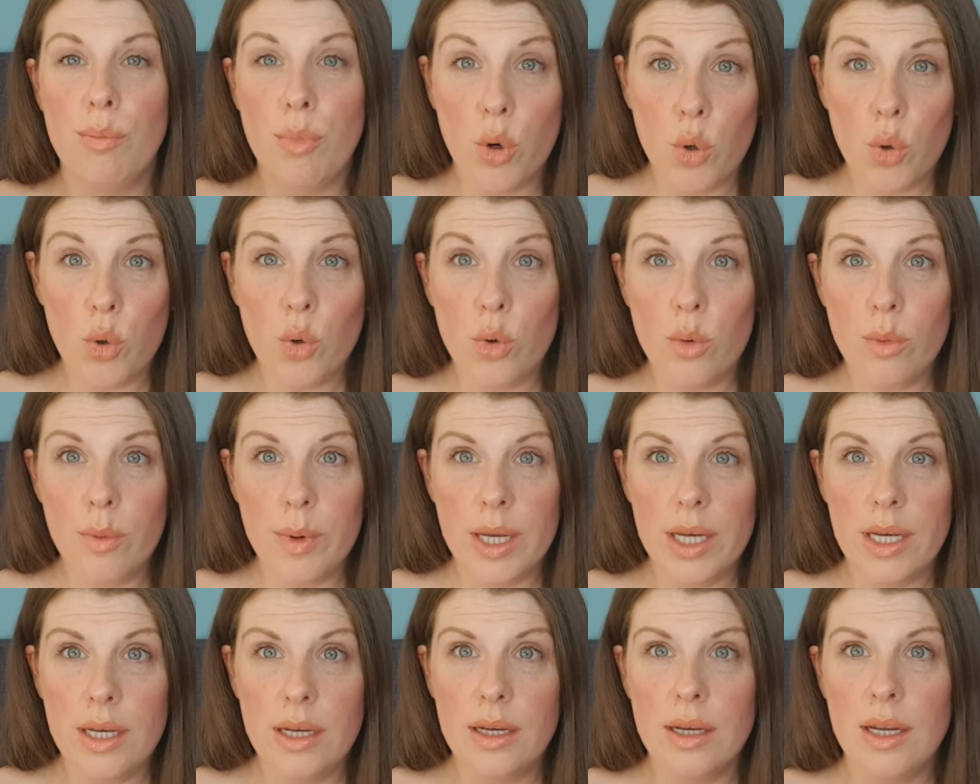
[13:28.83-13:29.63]

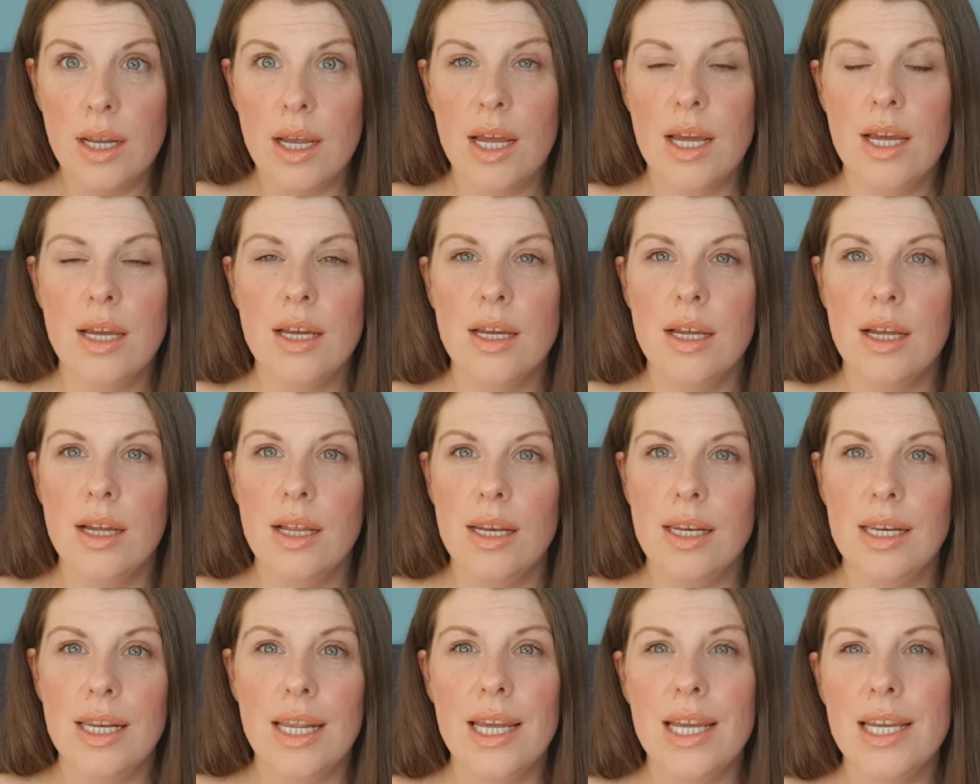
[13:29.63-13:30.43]
pouring
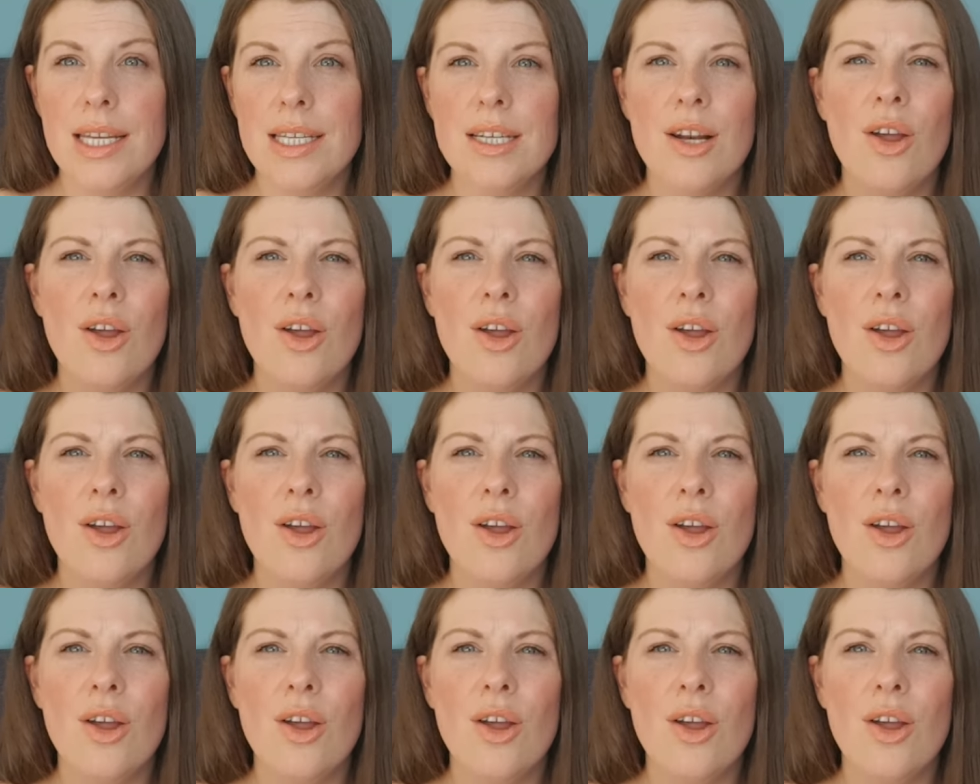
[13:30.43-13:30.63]
lid.